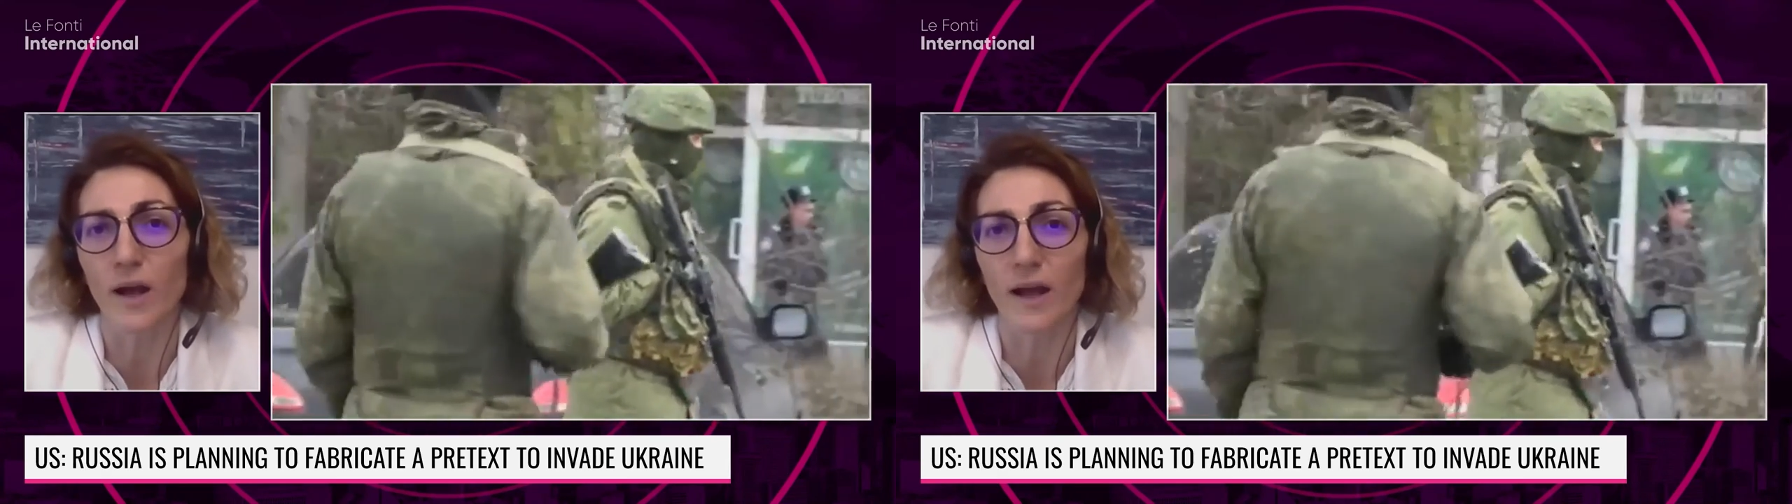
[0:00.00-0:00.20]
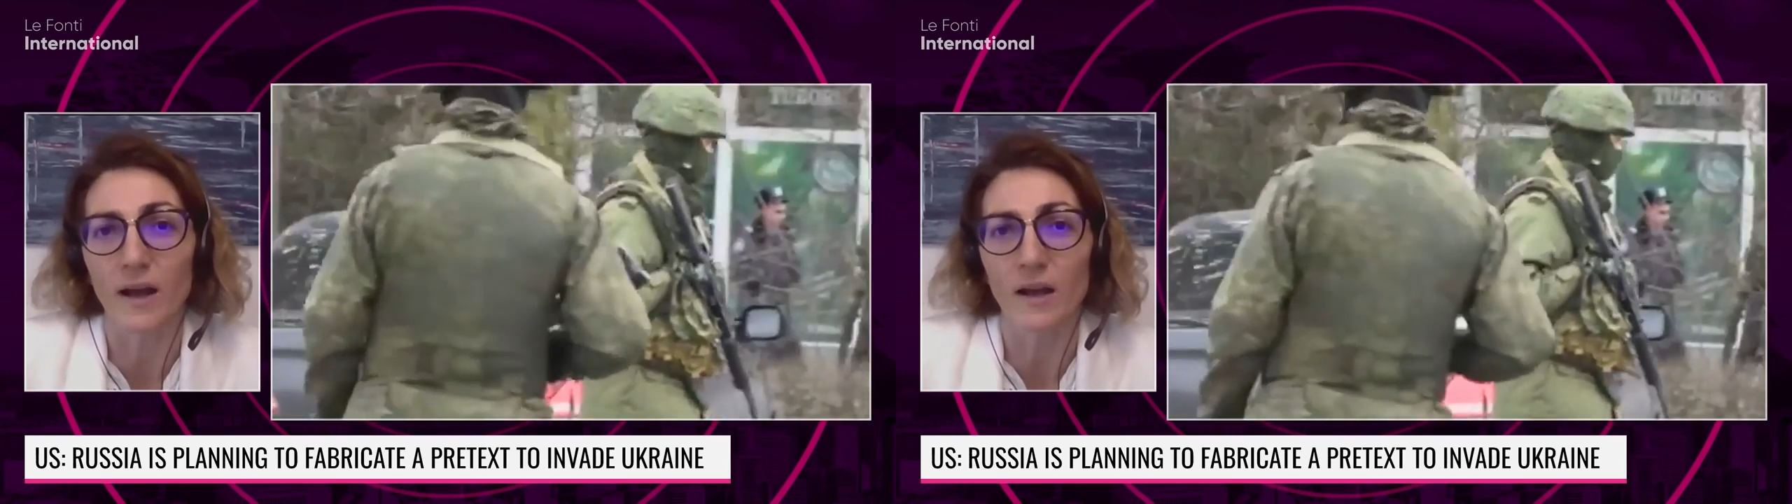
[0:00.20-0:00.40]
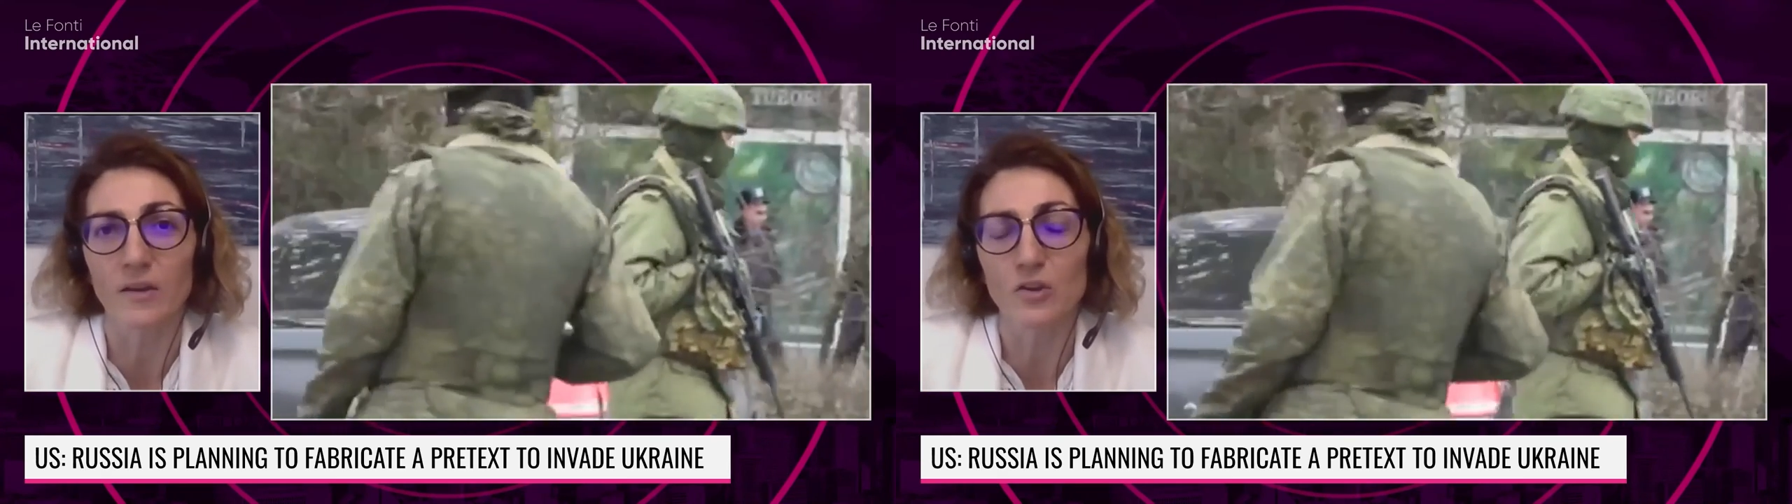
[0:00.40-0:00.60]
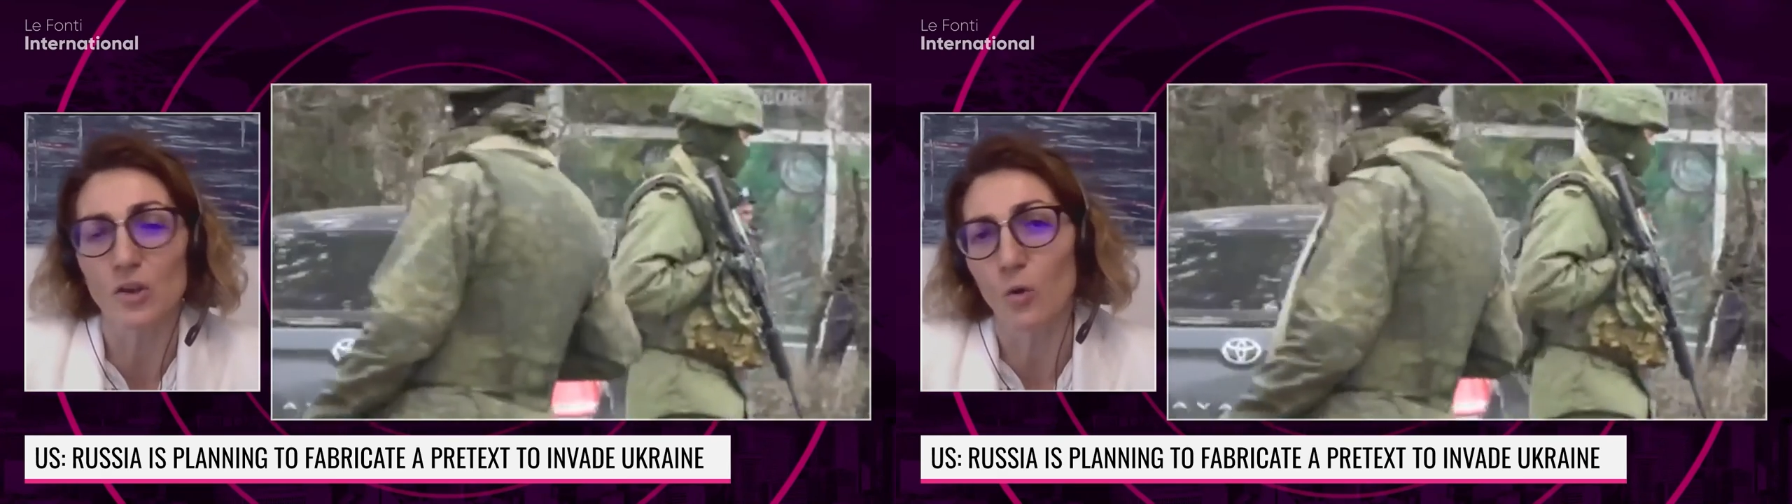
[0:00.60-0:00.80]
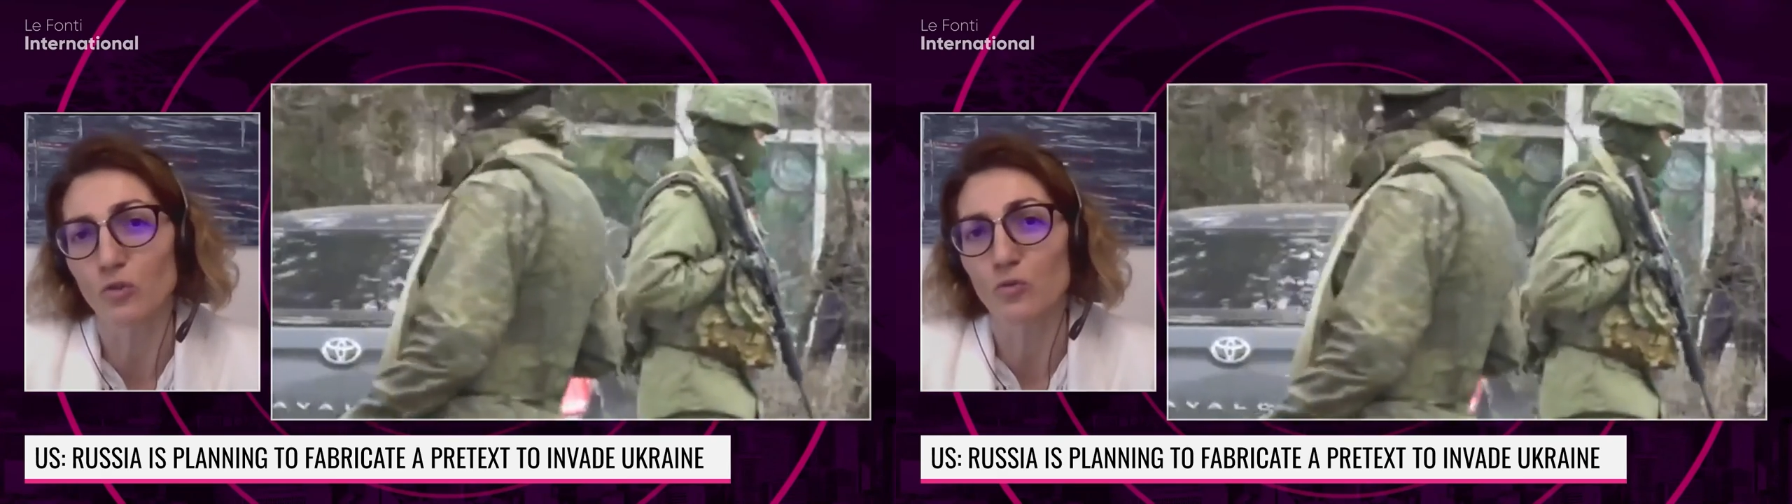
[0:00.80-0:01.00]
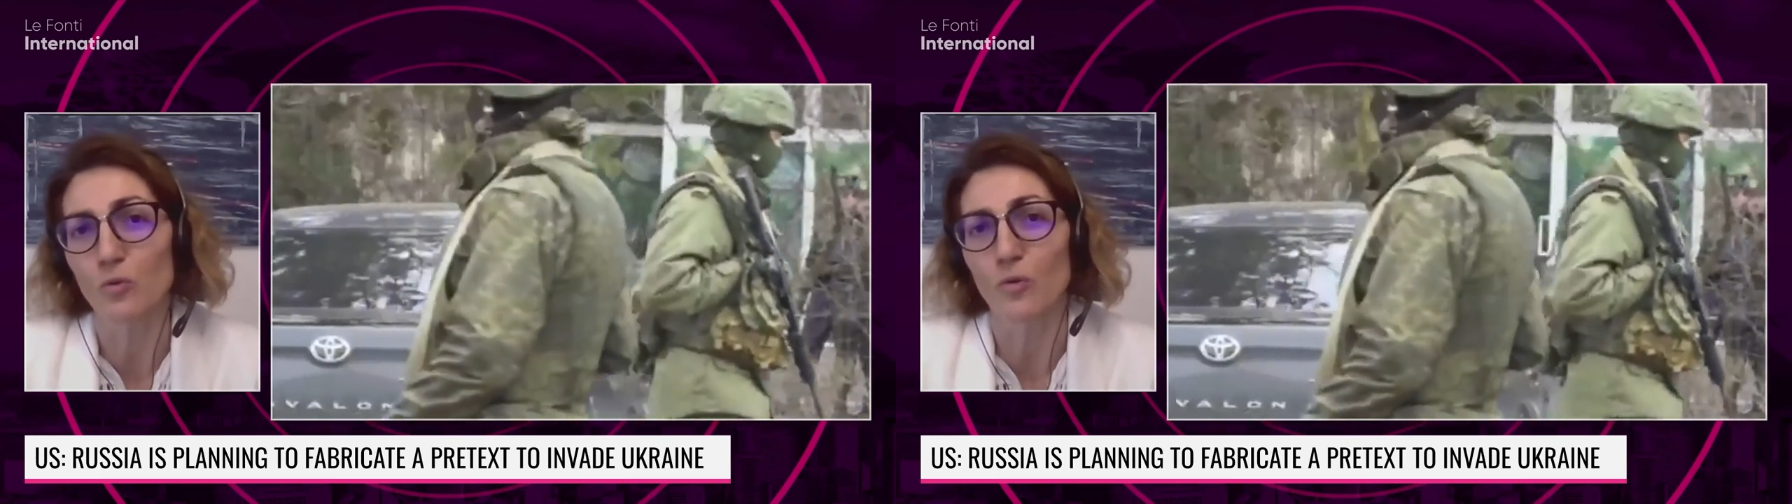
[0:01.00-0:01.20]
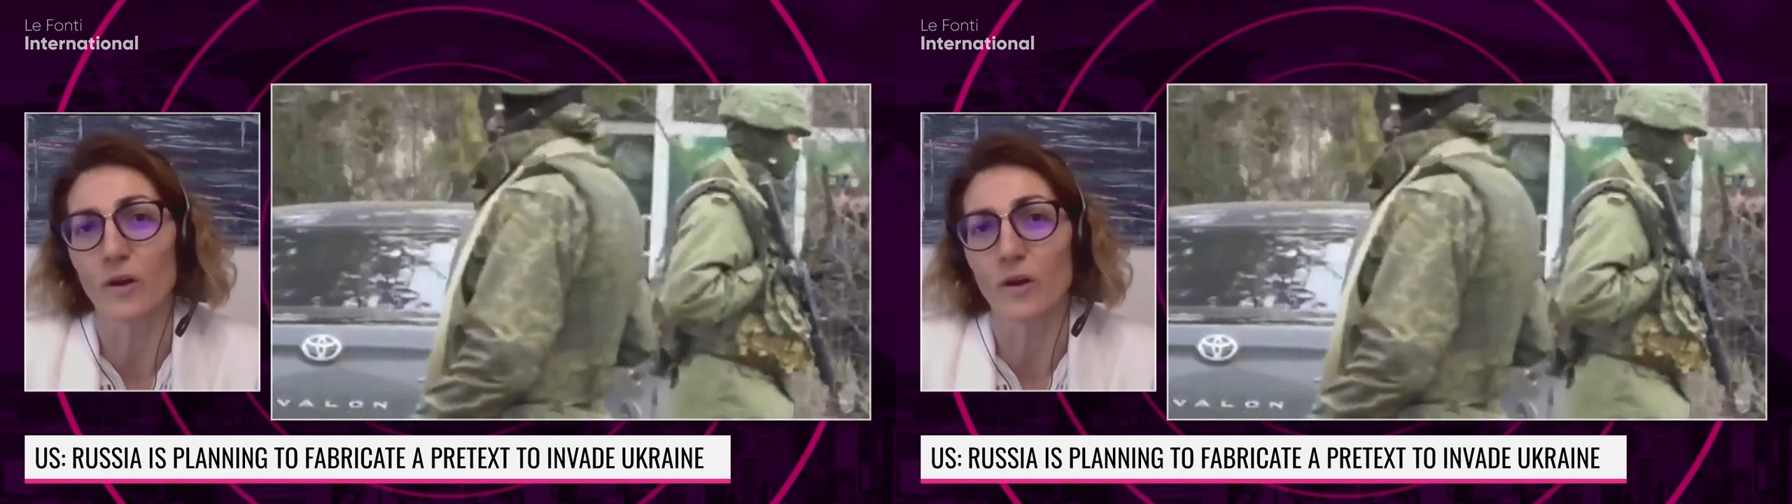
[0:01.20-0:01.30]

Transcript: uh, you know to